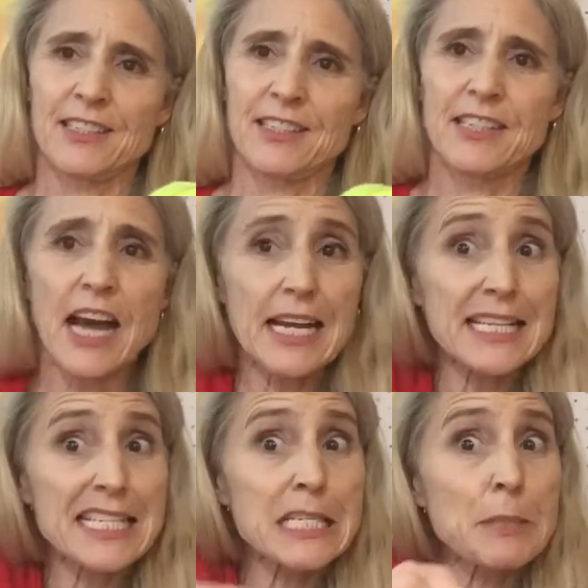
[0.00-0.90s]
Not a
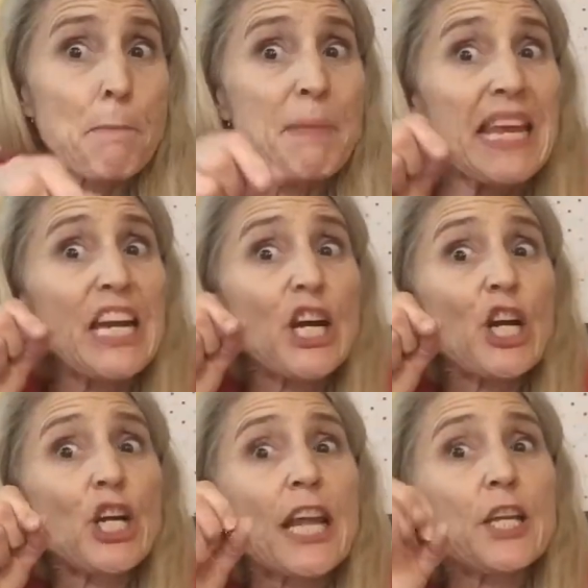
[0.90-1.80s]

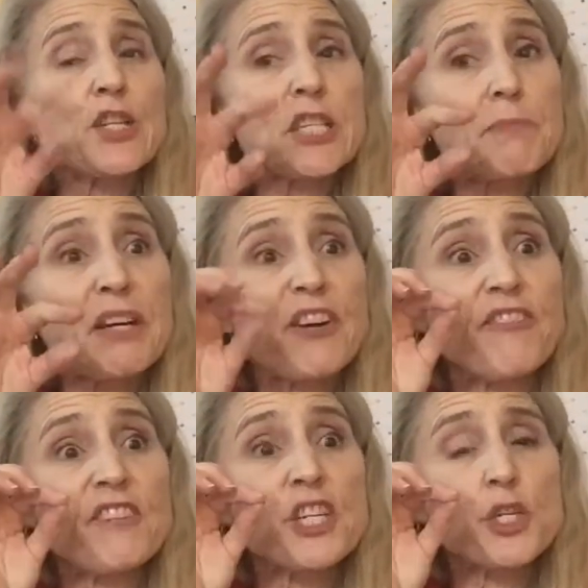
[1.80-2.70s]
spear, like you spear a
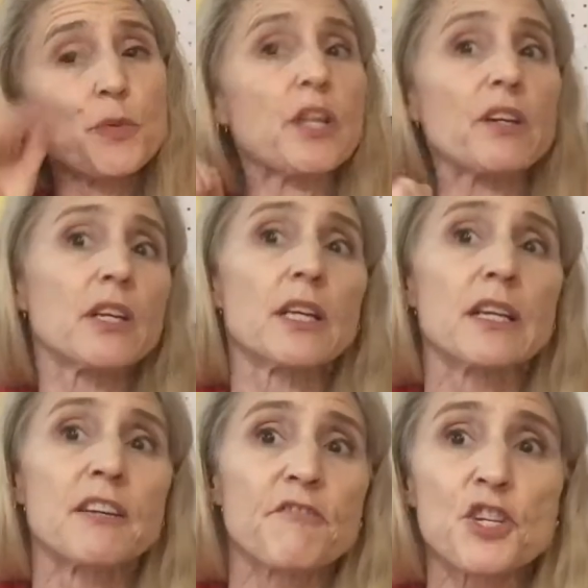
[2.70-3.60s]
fish when you're
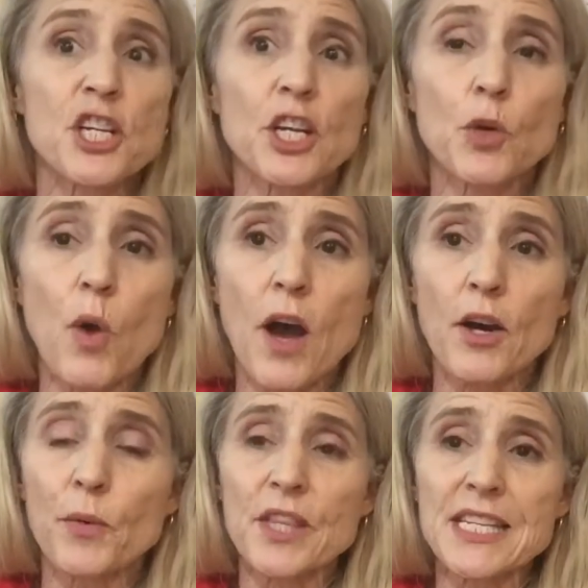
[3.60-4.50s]
fishing
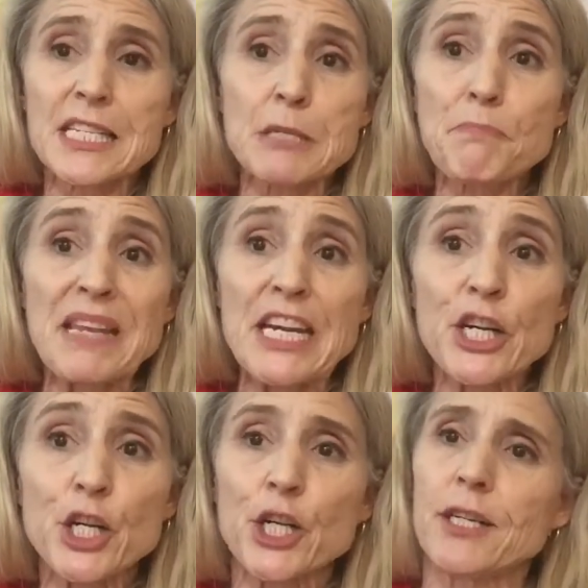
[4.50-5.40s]
underwater with a
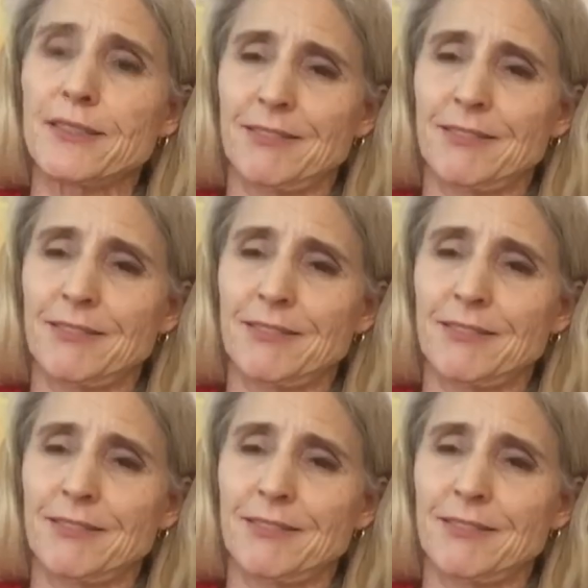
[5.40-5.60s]
spear.